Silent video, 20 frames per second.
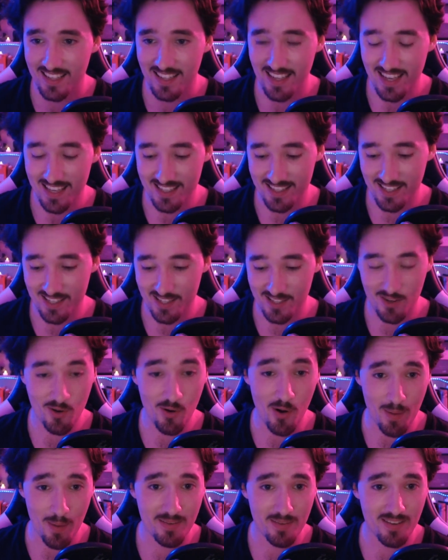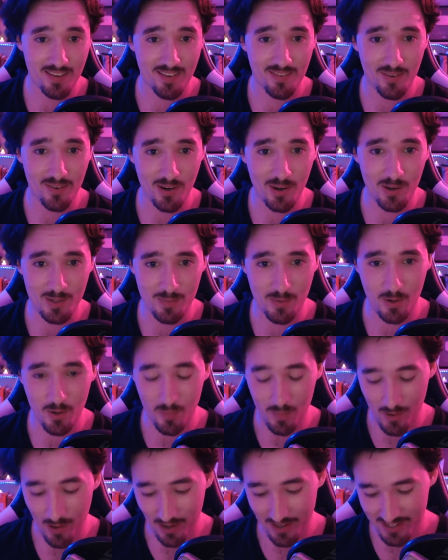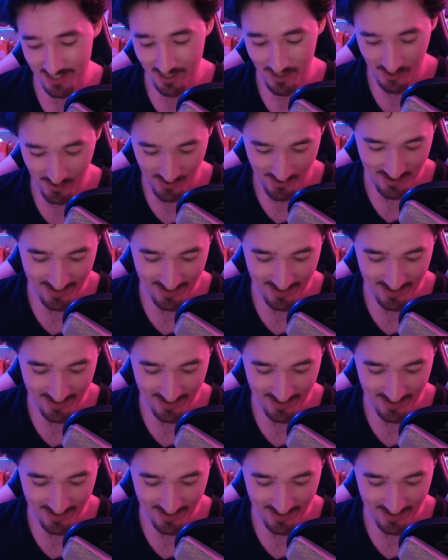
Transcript: is the script for Cosmonaut Part 2,